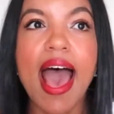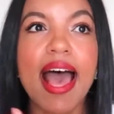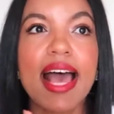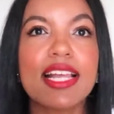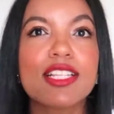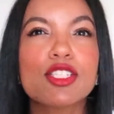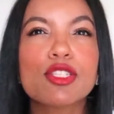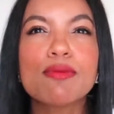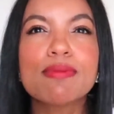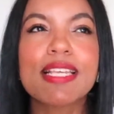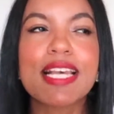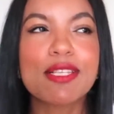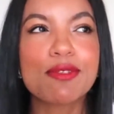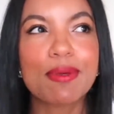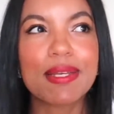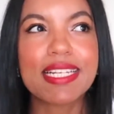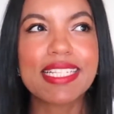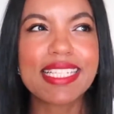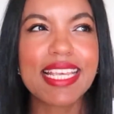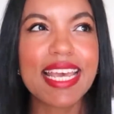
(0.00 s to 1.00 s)
and
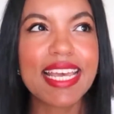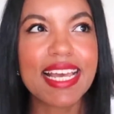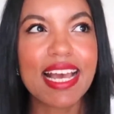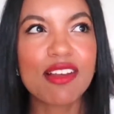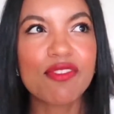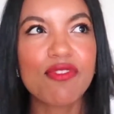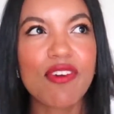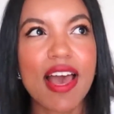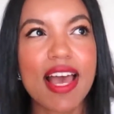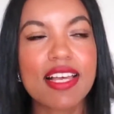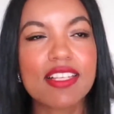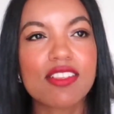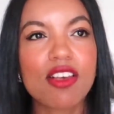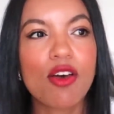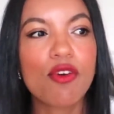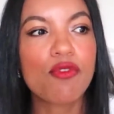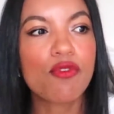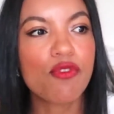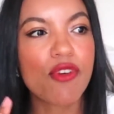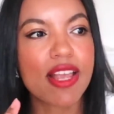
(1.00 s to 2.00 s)
sometimes we can take advice
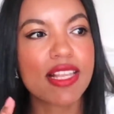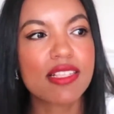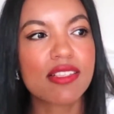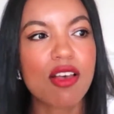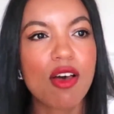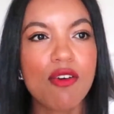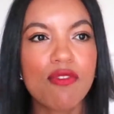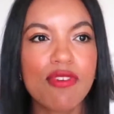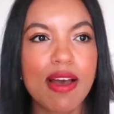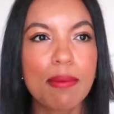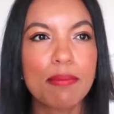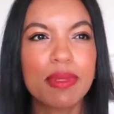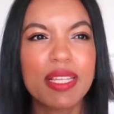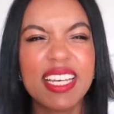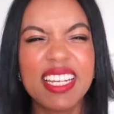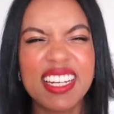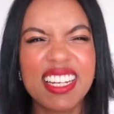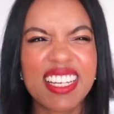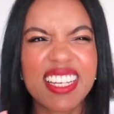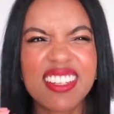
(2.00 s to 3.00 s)
off friends or
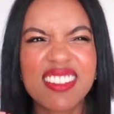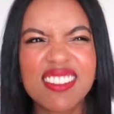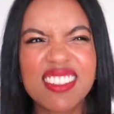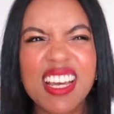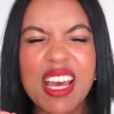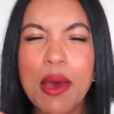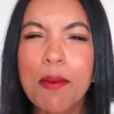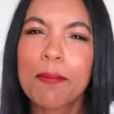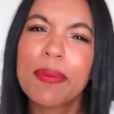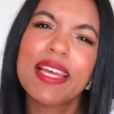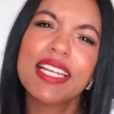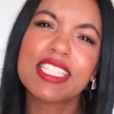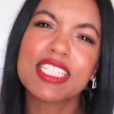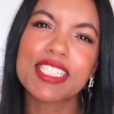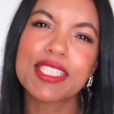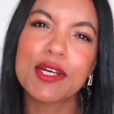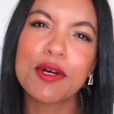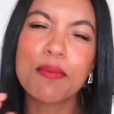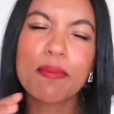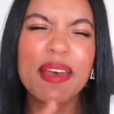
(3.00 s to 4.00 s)
family and it can
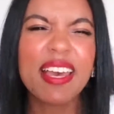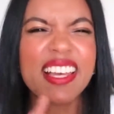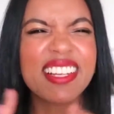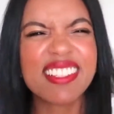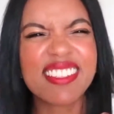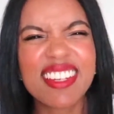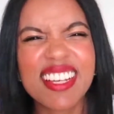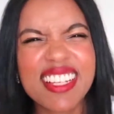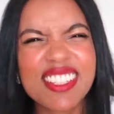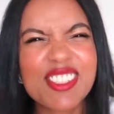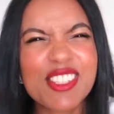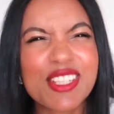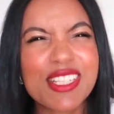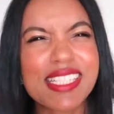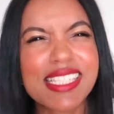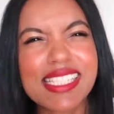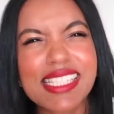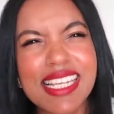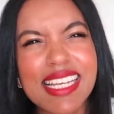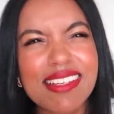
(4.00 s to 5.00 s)
pinch a little bit and it
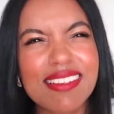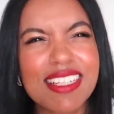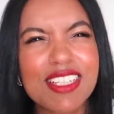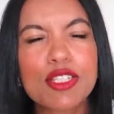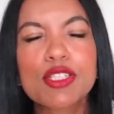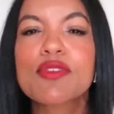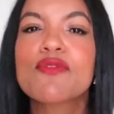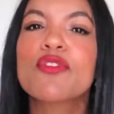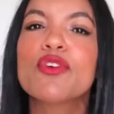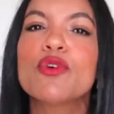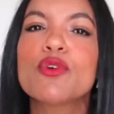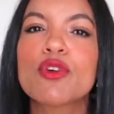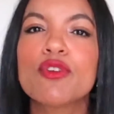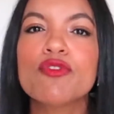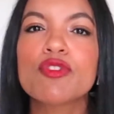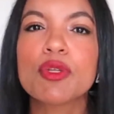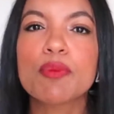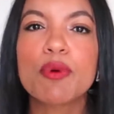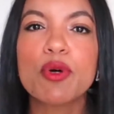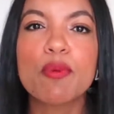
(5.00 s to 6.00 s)
doesn't sit, it doesn't feel
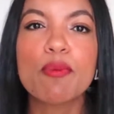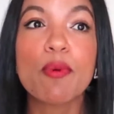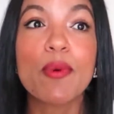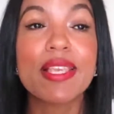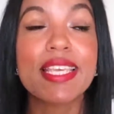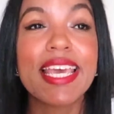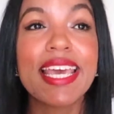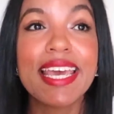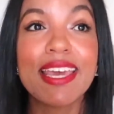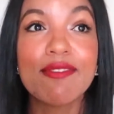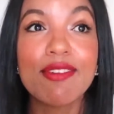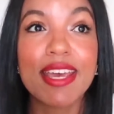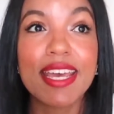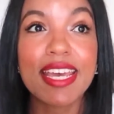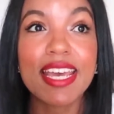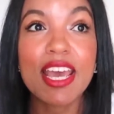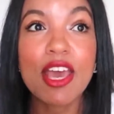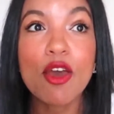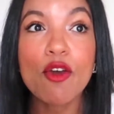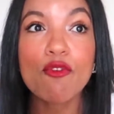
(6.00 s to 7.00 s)
comfortable, but when you hear
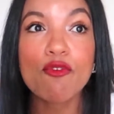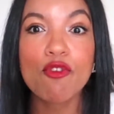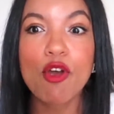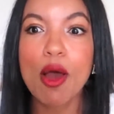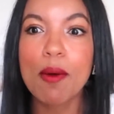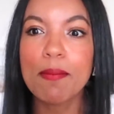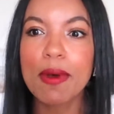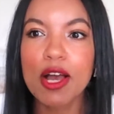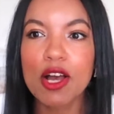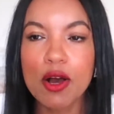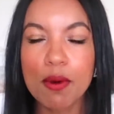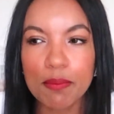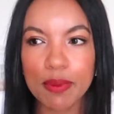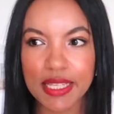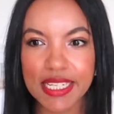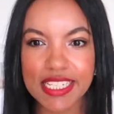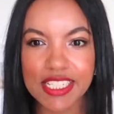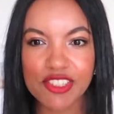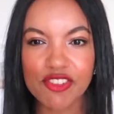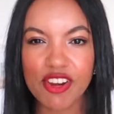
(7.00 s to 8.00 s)
it from a
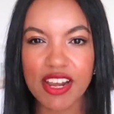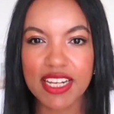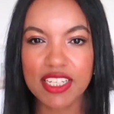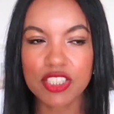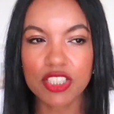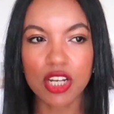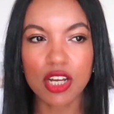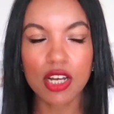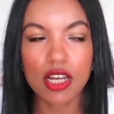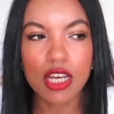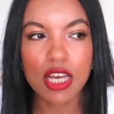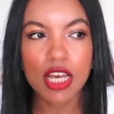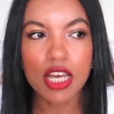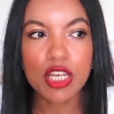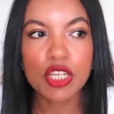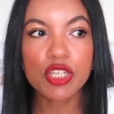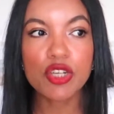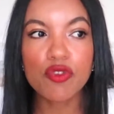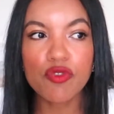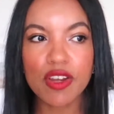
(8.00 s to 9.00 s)
complete stranger
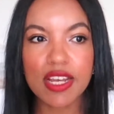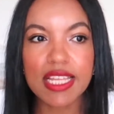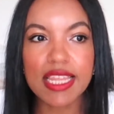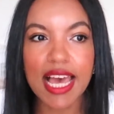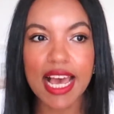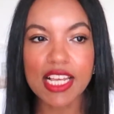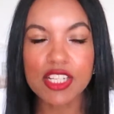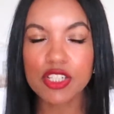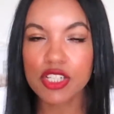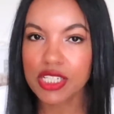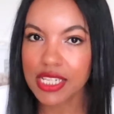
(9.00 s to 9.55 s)
you realise